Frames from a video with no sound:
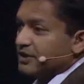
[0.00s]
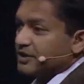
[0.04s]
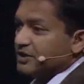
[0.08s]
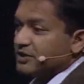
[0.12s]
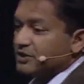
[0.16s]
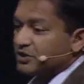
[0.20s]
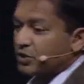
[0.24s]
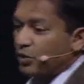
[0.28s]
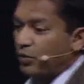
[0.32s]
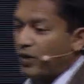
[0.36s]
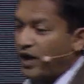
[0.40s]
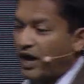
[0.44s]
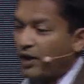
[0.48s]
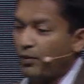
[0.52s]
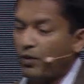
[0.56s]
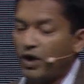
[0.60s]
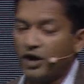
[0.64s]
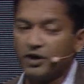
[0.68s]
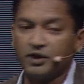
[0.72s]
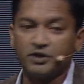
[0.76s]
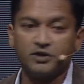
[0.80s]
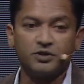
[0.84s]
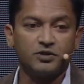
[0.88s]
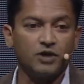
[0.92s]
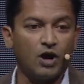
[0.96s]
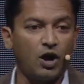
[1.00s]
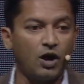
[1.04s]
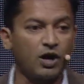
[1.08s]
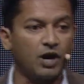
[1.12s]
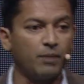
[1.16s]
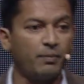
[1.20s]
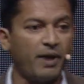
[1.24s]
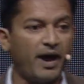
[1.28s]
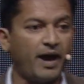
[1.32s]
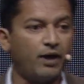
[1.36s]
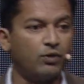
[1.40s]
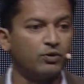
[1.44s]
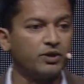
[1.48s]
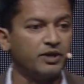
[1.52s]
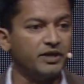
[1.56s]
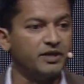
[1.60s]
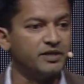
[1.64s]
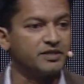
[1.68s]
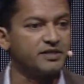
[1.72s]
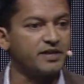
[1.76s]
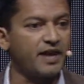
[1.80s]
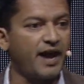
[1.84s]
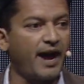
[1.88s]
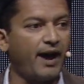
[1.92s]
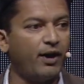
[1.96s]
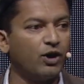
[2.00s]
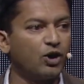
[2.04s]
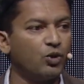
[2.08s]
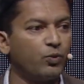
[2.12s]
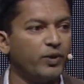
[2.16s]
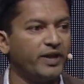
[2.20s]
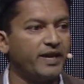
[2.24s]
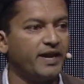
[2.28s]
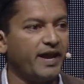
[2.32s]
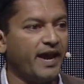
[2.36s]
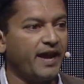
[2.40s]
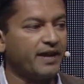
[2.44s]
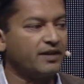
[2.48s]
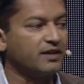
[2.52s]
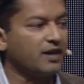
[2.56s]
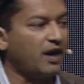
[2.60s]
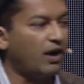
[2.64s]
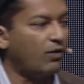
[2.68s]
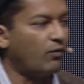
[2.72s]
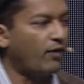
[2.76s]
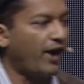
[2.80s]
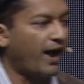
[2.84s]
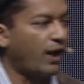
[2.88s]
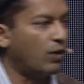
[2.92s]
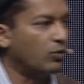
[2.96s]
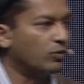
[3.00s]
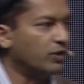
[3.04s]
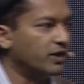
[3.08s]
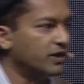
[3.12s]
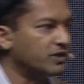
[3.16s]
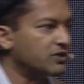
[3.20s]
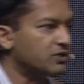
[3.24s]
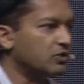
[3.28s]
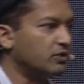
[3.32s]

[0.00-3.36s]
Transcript: So what I want to talk about is how do we get around this?